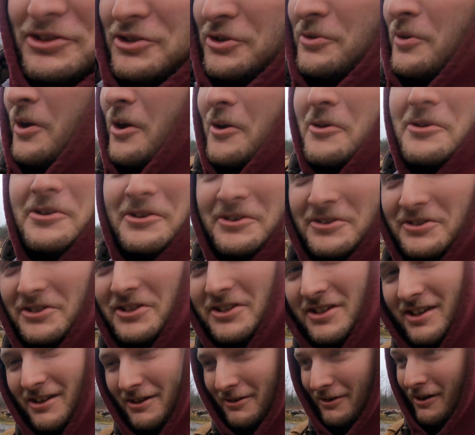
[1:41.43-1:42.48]
two
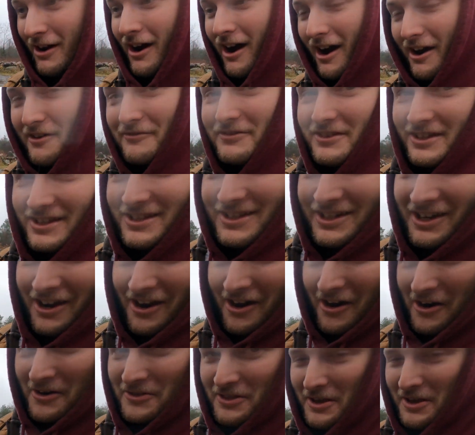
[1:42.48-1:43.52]
owners of this car